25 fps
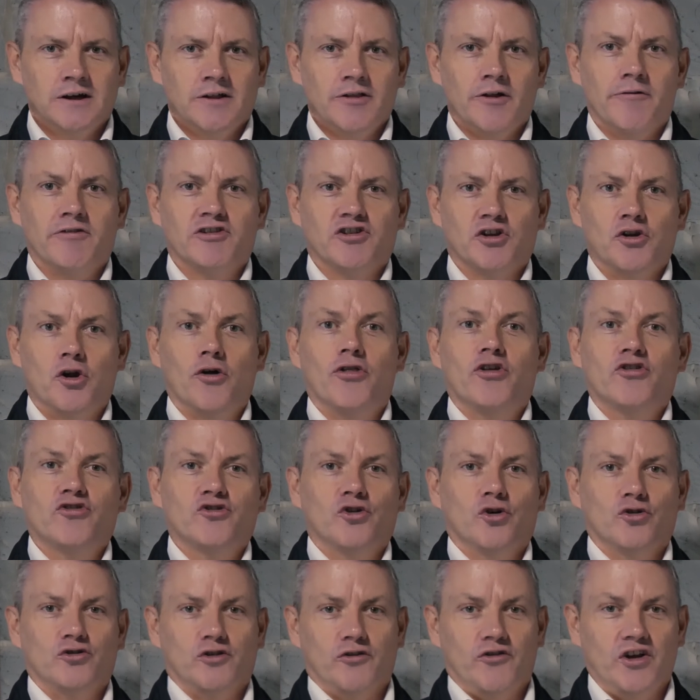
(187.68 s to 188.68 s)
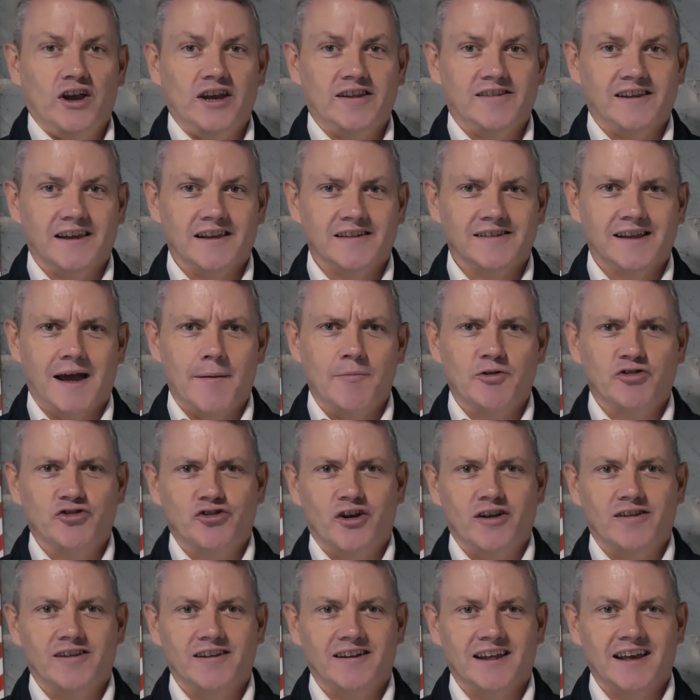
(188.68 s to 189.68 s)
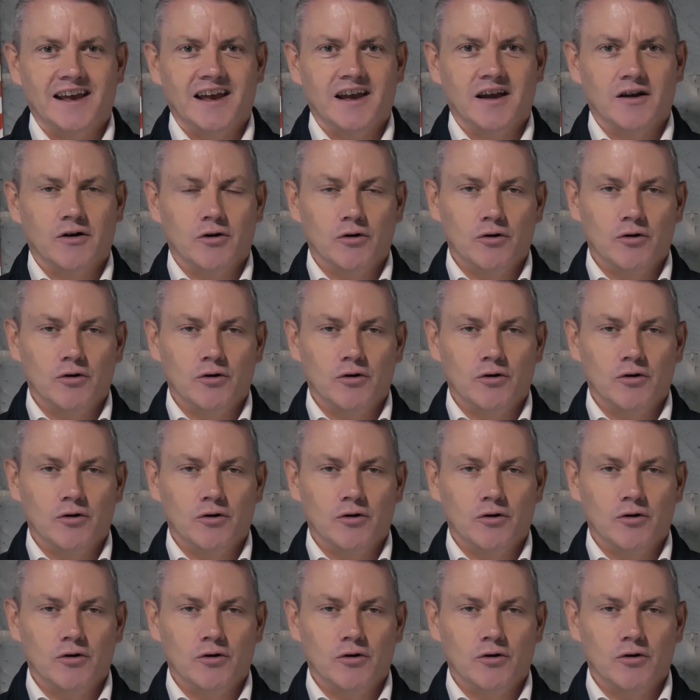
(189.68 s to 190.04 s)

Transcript: There is another source of heating demonstrated here,